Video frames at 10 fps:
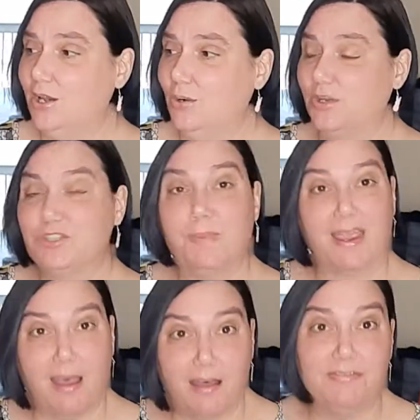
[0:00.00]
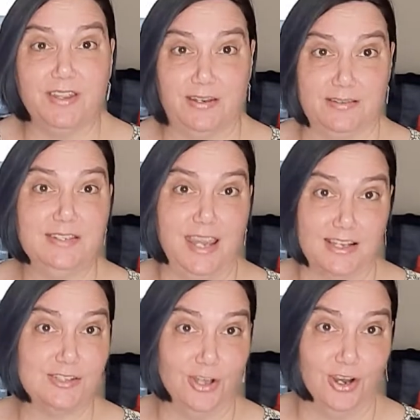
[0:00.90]
which my oven
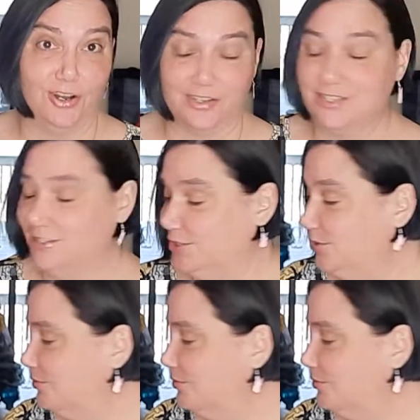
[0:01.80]
takes longer to do.